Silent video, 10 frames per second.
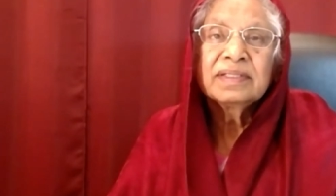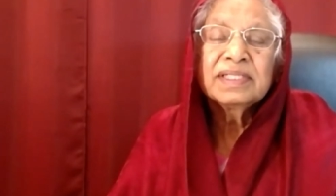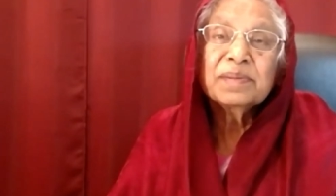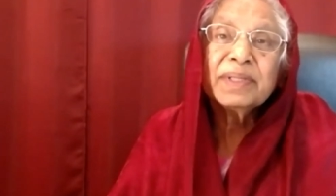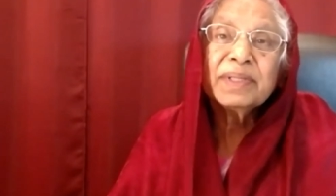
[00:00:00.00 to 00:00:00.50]

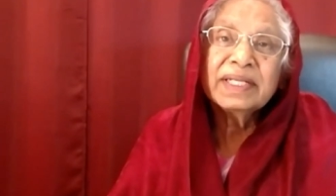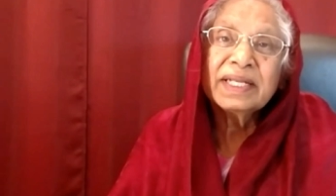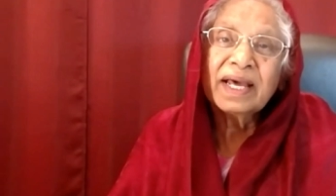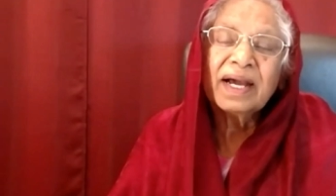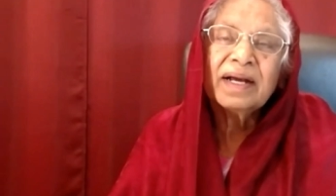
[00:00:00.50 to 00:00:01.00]
discipline
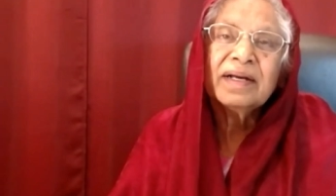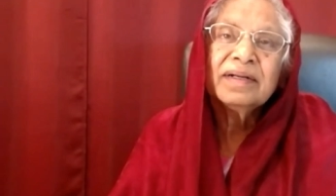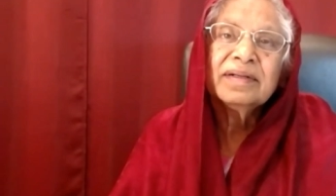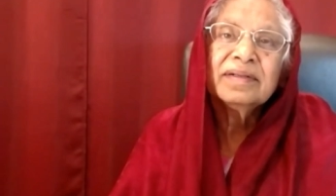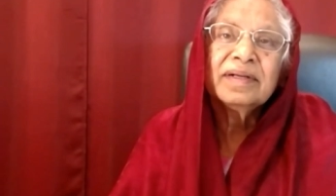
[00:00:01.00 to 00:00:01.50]
in our
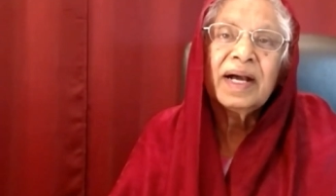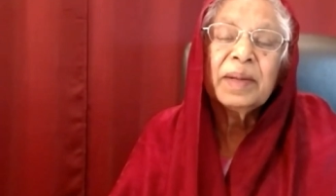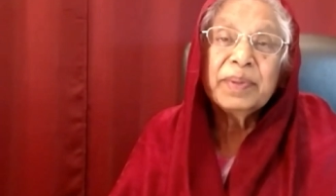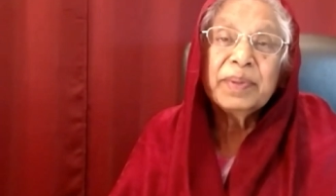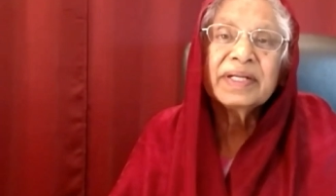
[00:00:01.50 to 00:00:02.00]

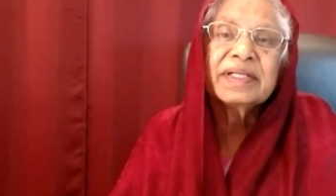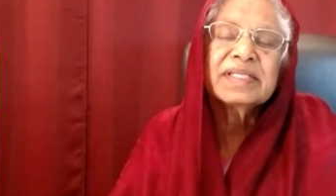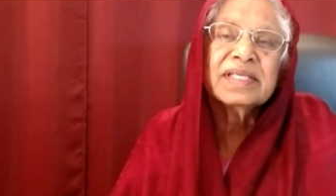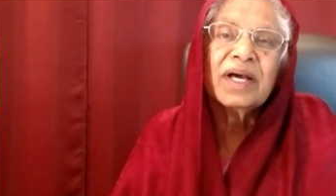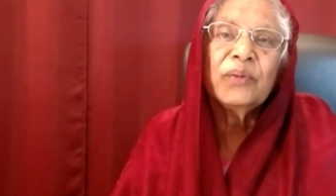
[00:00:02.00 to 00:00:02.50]

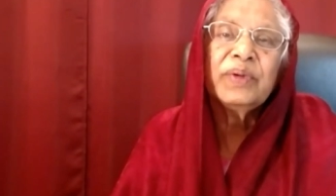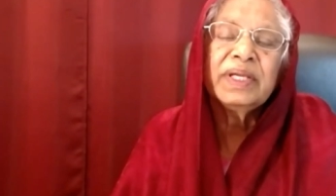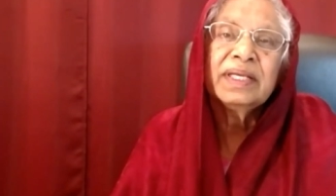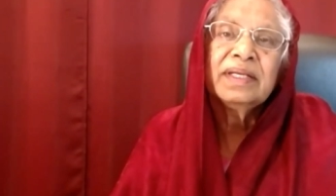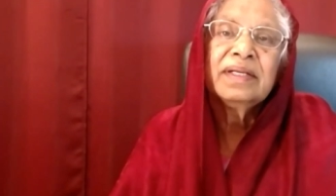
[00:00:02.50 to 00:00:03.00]
appearance, how
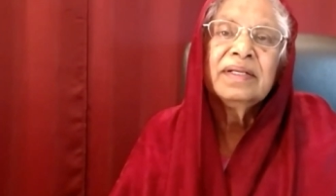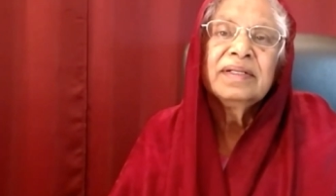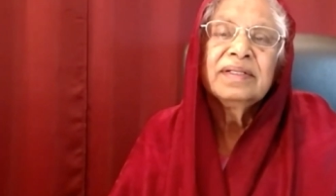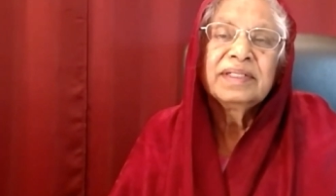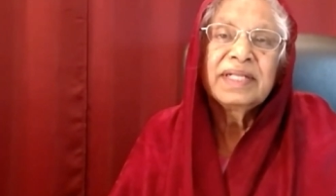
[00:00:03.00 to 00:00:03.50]
we
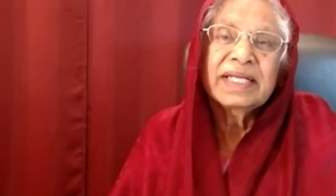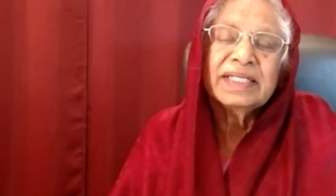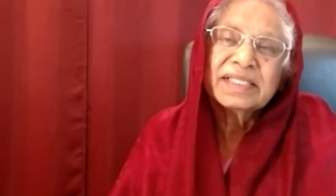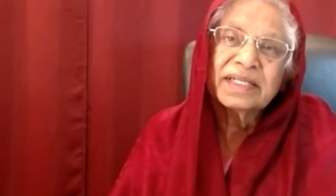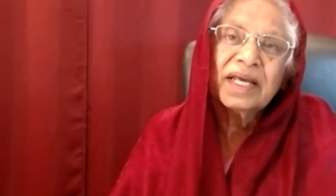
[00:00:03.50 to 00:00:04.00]

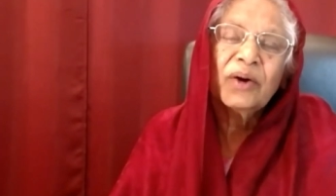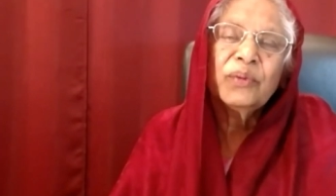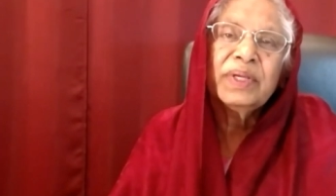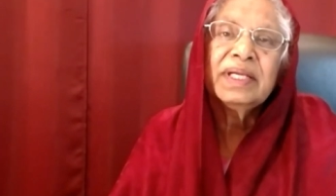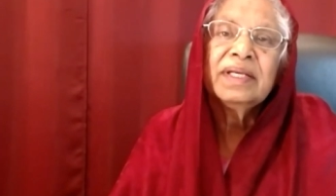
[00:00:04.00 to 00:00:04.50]
dress and how
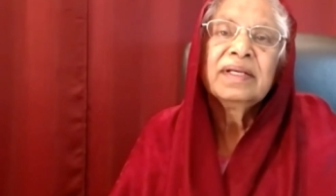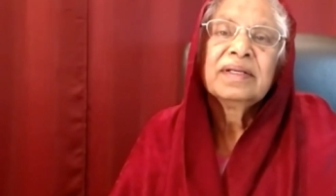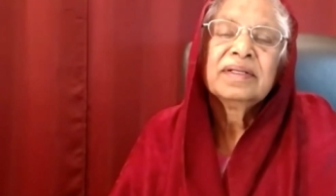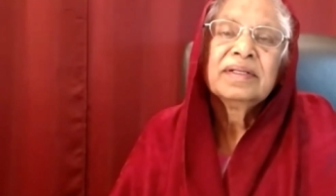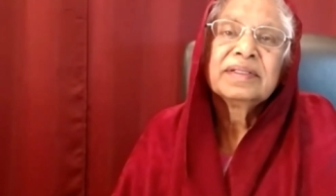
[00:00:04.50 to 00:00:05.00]
we
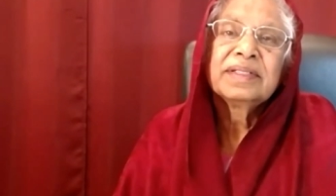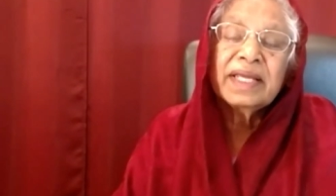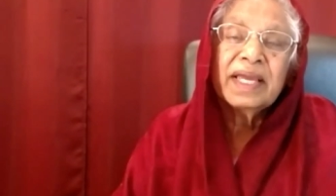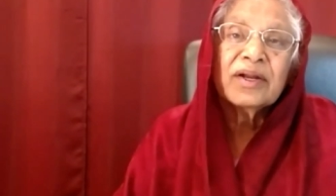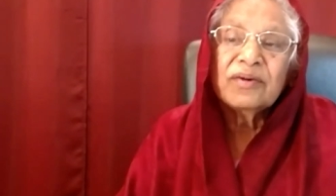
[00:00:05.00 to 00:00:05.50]

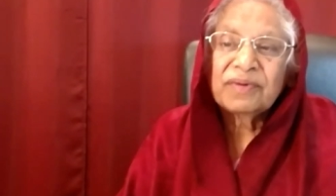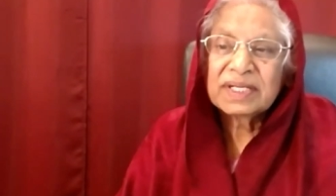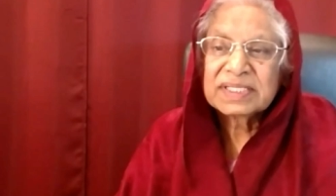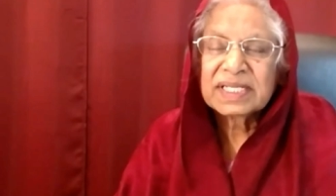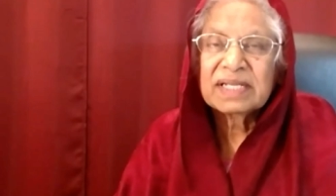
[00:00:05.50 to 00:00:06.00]
take care of
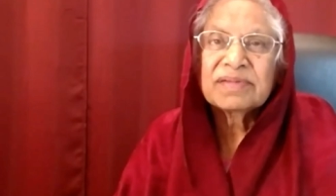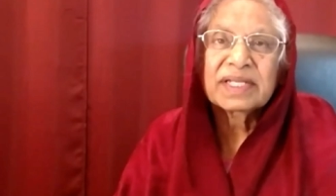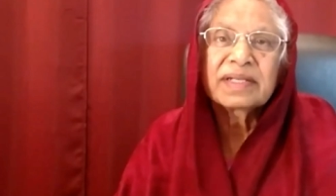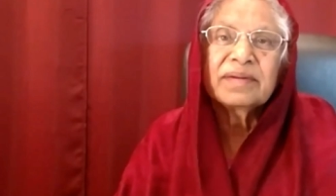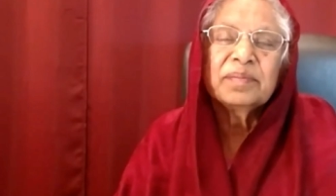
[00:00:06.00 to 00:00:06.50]
ourselves
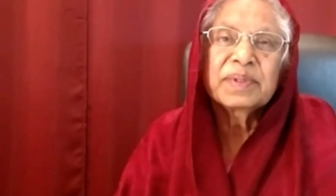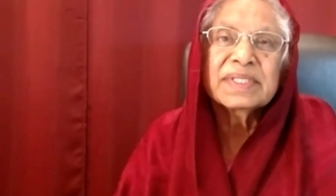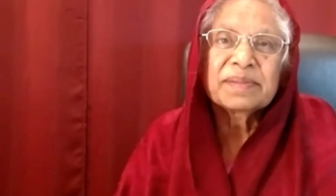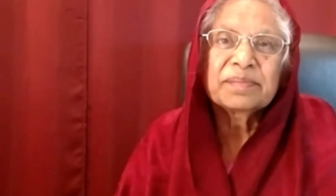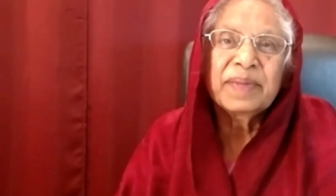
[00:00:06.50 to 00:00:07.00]
and
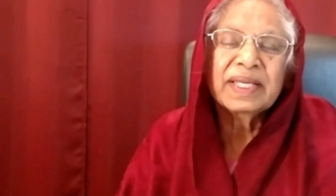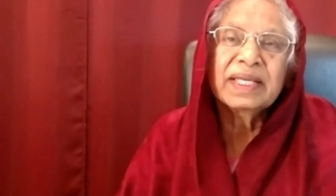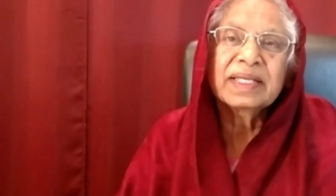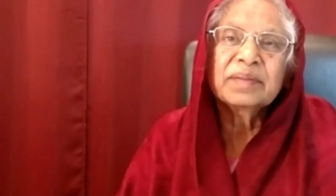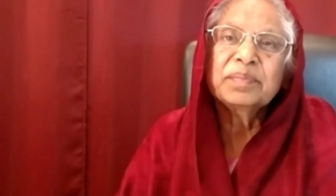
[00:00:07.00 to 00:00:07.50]
pres-
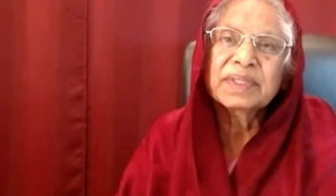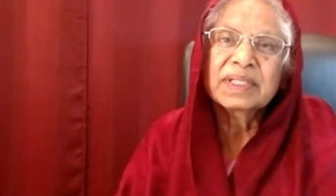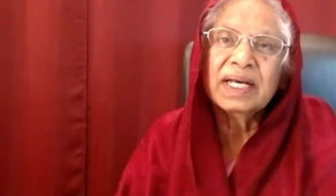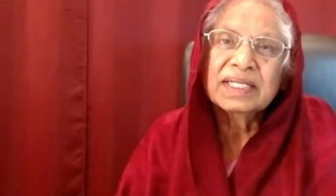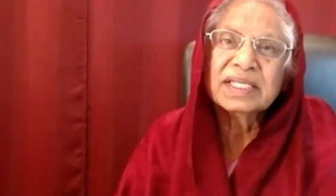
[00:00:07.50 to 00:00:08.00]
making
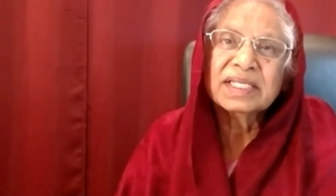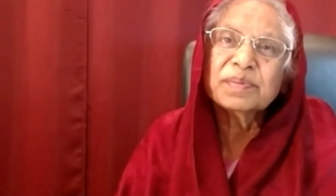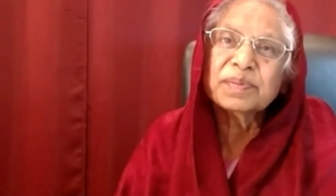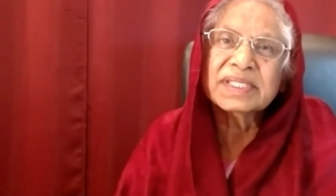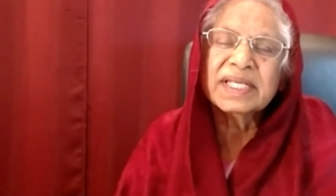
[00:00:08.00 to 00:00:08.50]
pre-
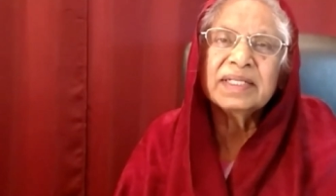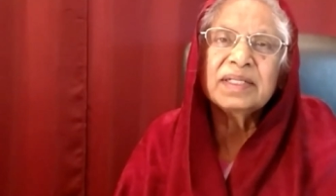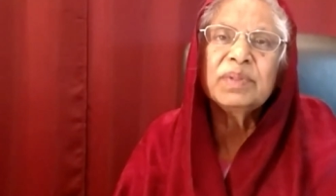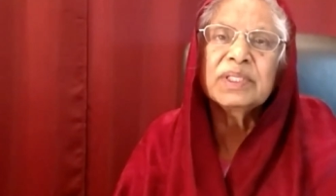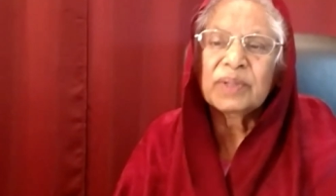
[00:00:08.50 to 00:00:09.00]
ourselves
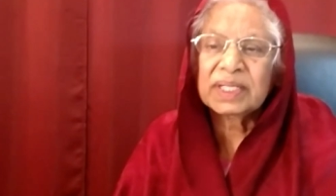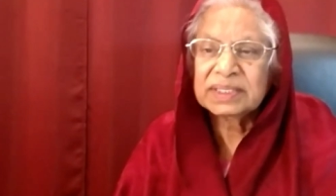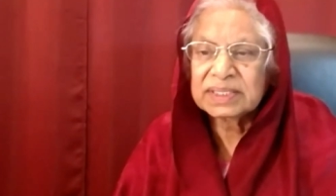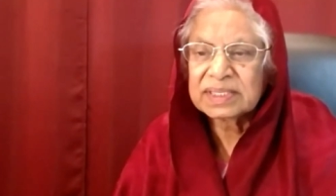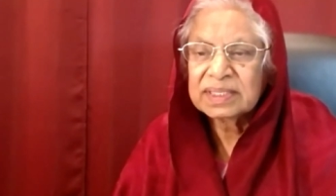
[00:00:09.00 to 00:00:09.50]
presentable to
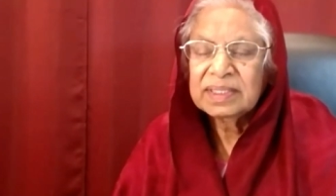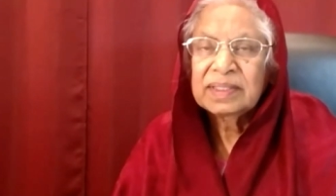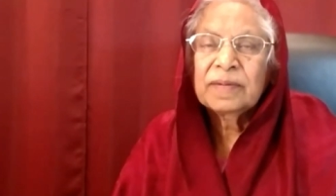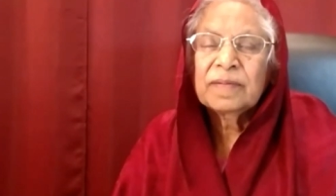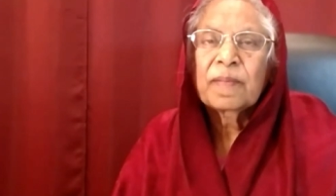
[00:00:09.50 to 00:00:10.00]
others
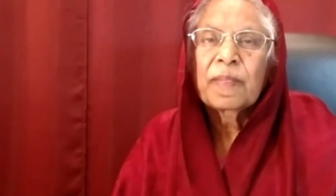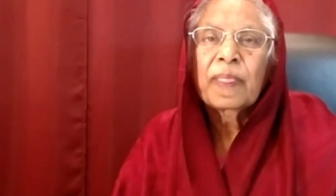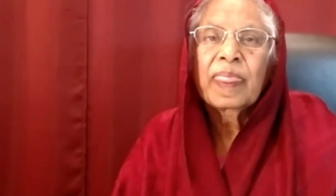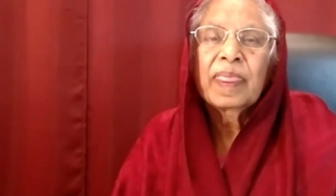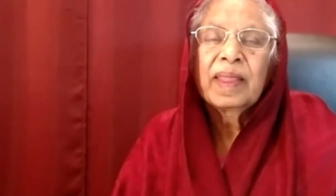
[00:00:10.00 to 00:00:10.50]

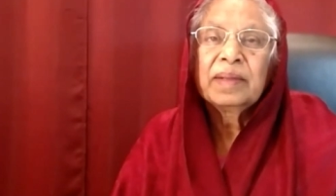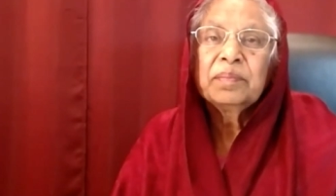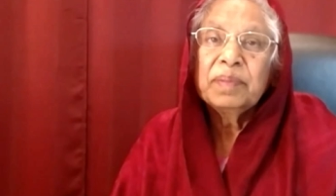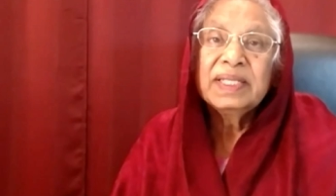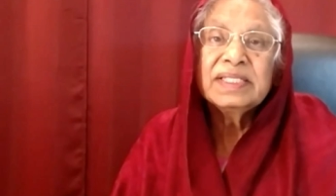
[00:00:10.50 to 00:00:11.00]

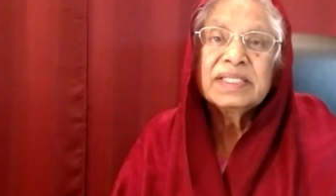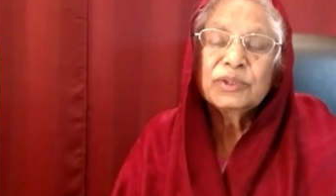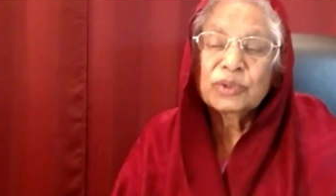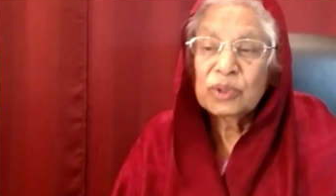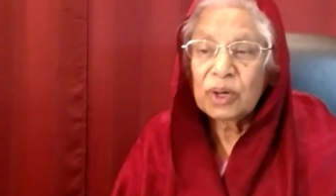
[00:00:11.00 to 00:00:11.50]
and
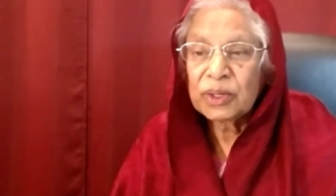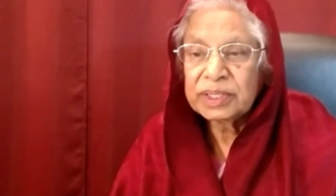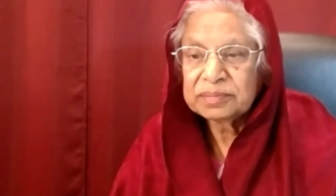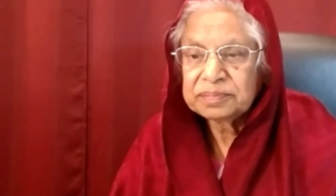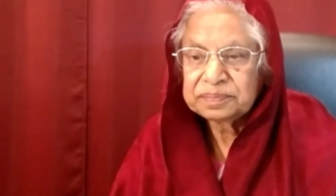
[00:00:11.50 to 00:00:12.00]
pleasing to
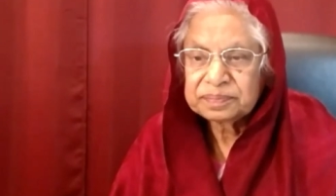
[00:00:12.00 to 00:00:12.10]
God.